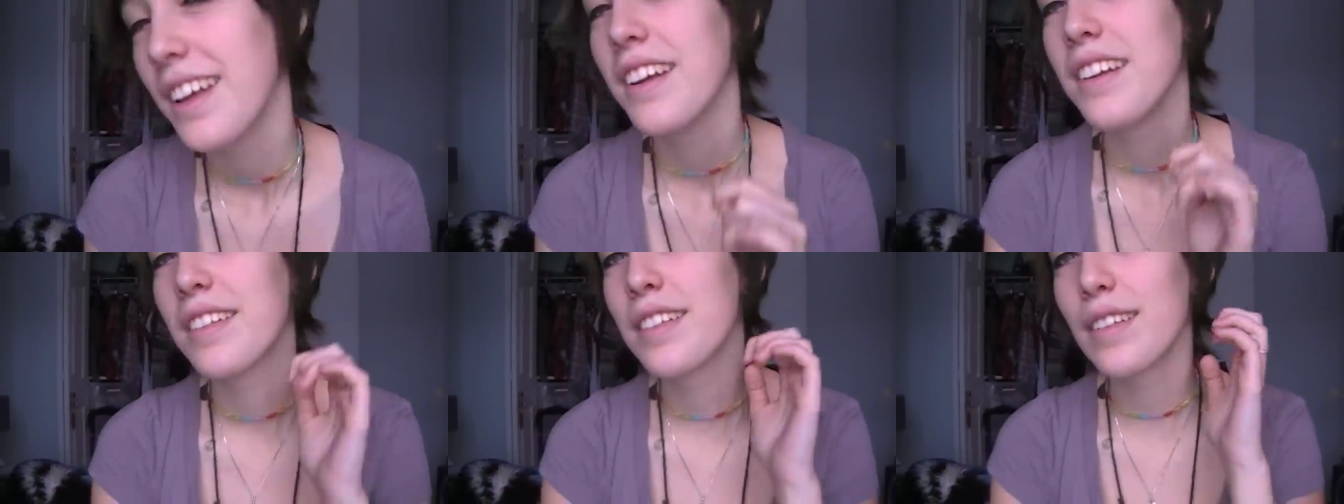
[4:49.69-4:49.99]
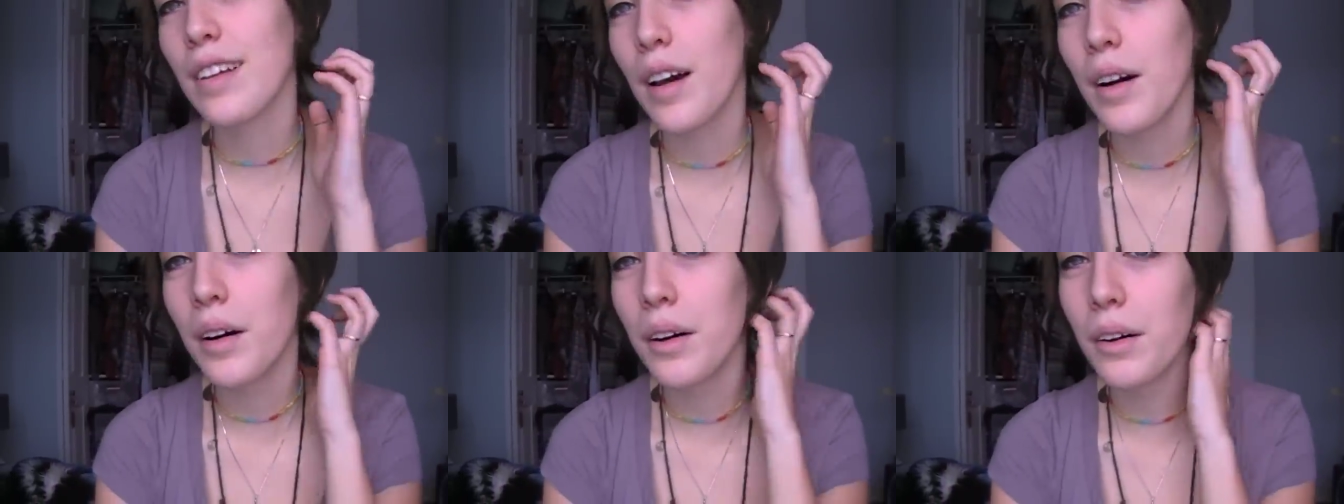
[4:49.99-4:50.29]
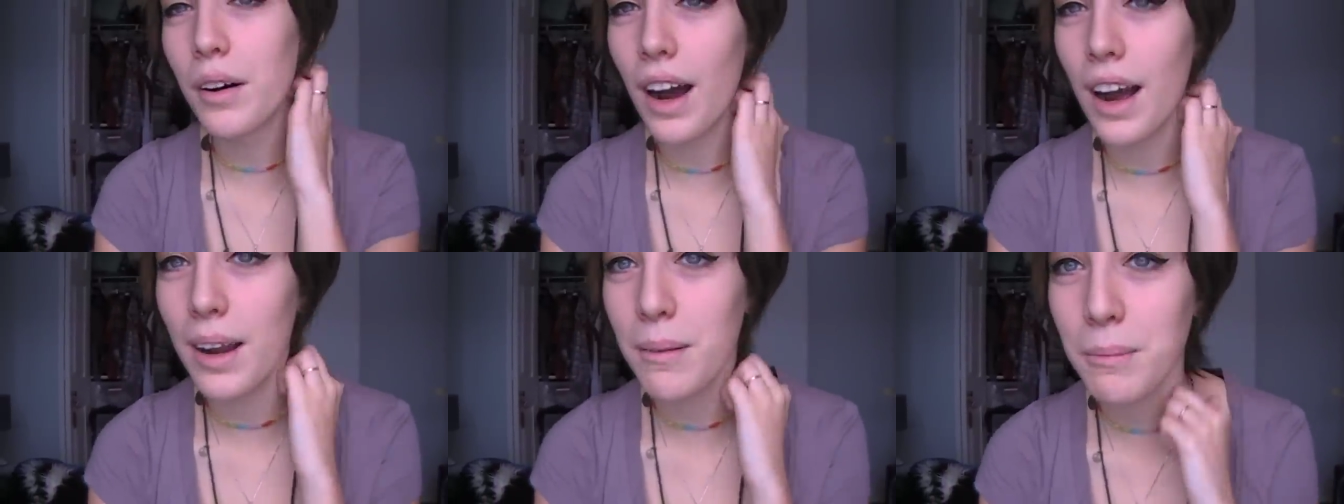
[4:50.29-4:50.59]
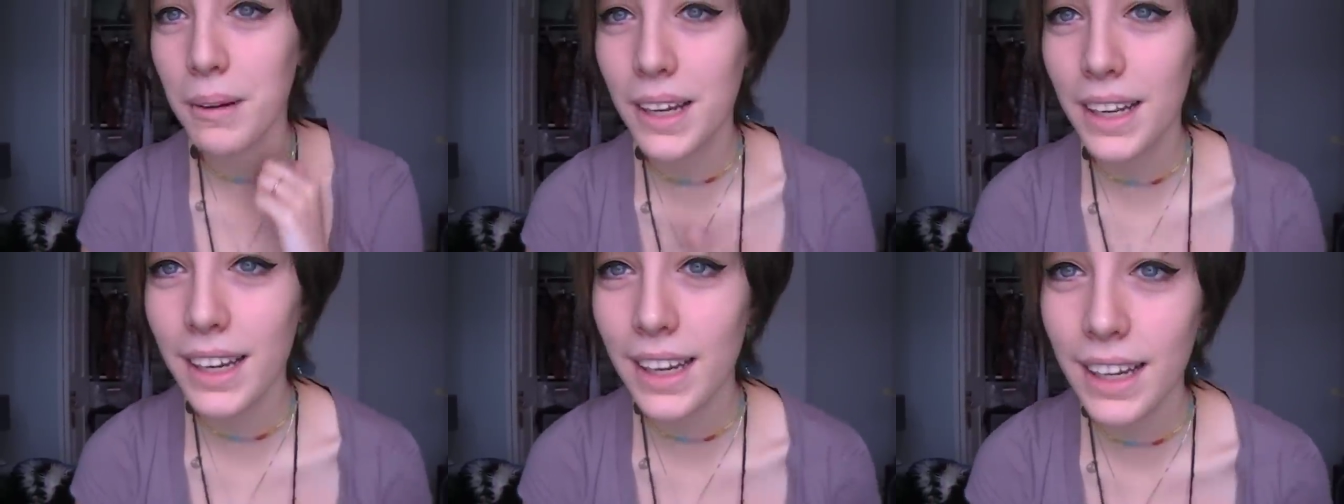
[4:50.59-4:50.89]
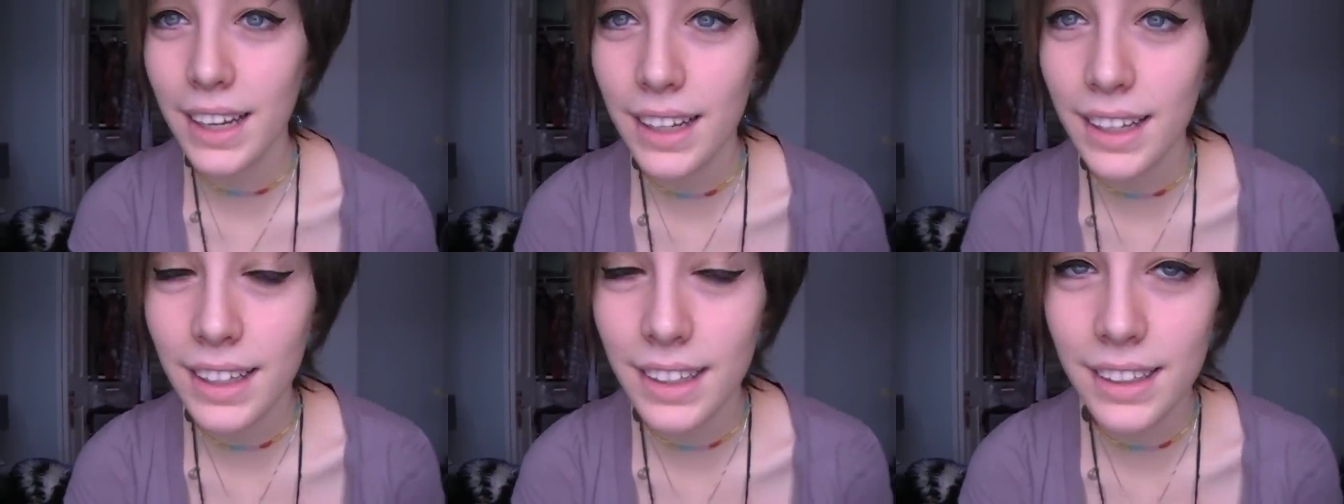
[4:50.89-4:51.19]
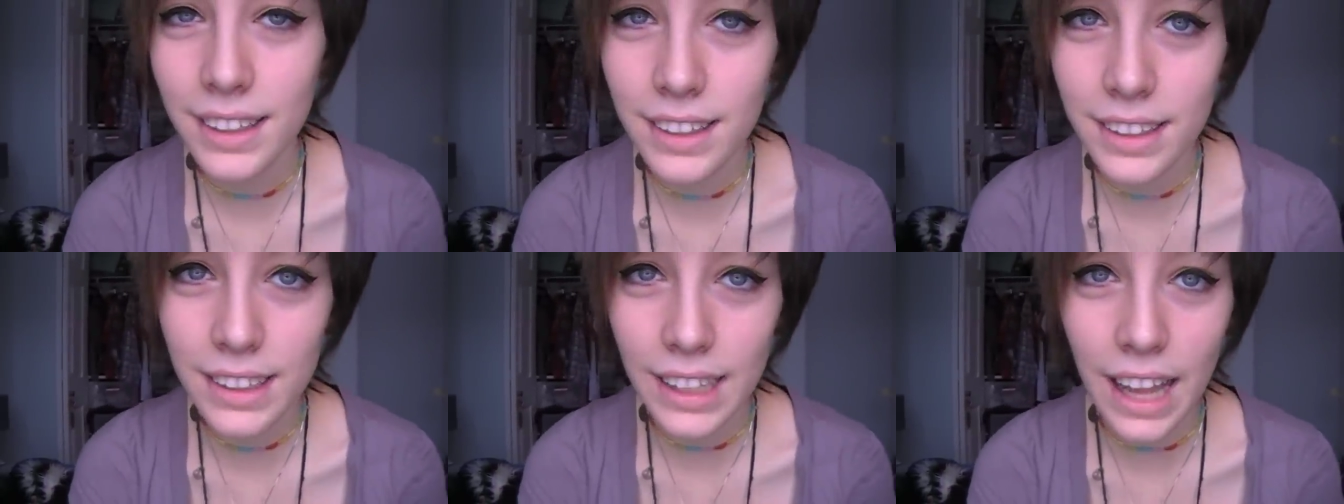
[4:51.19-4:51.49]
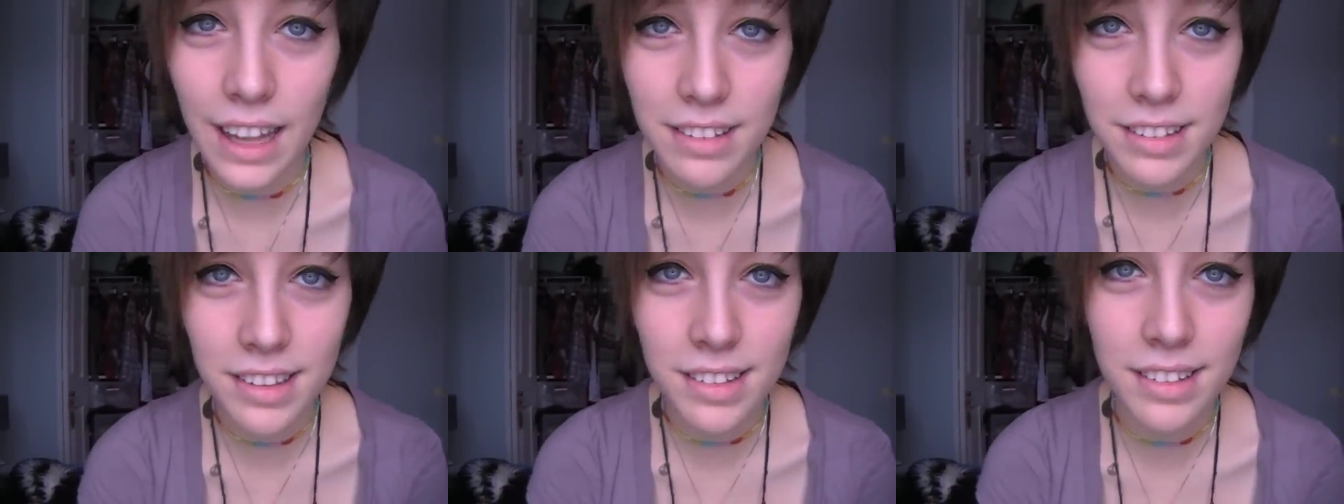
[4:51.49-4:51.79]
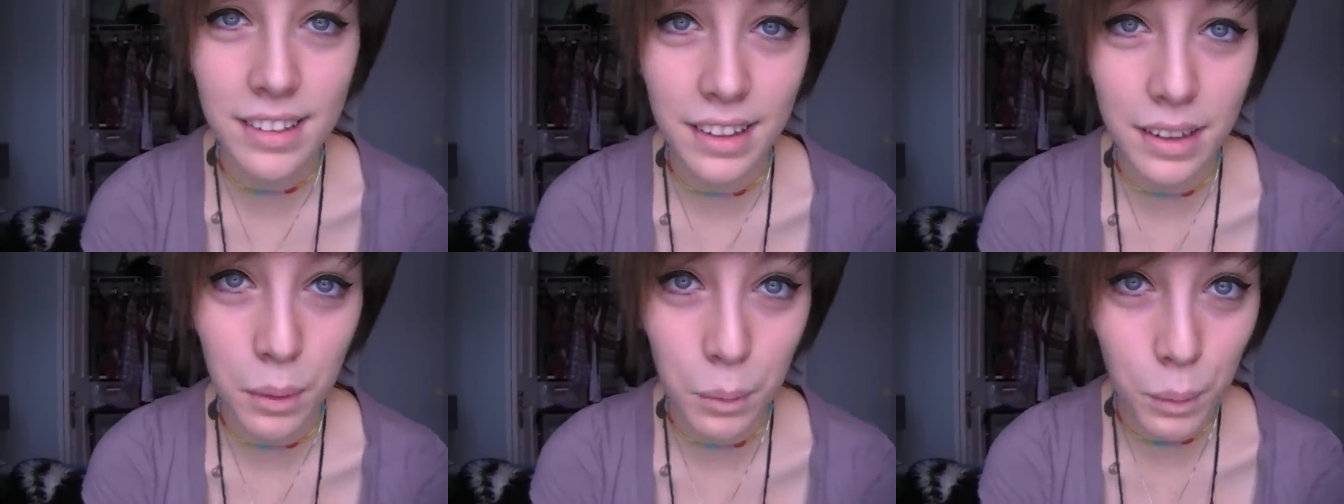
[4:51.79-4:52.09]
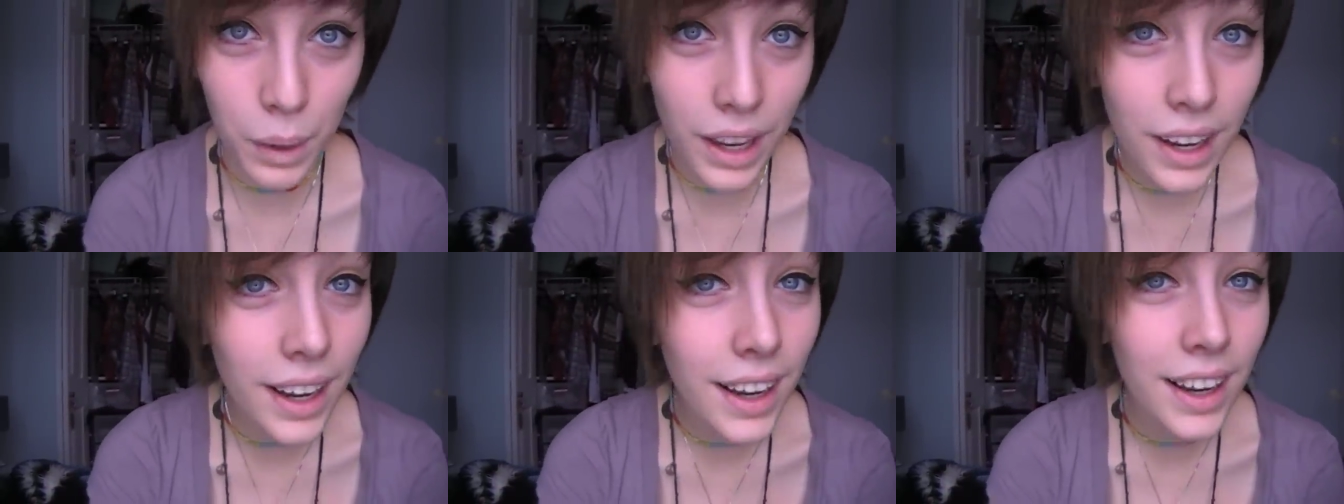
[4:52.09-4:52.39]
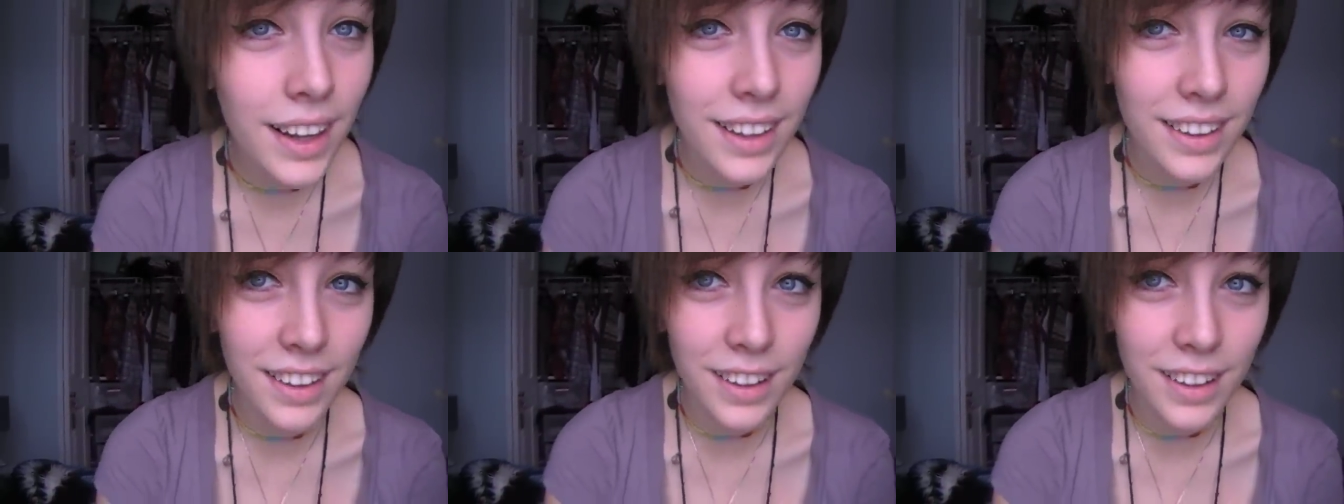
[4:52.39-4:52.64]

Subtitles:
So, I'm getting glasses in a week.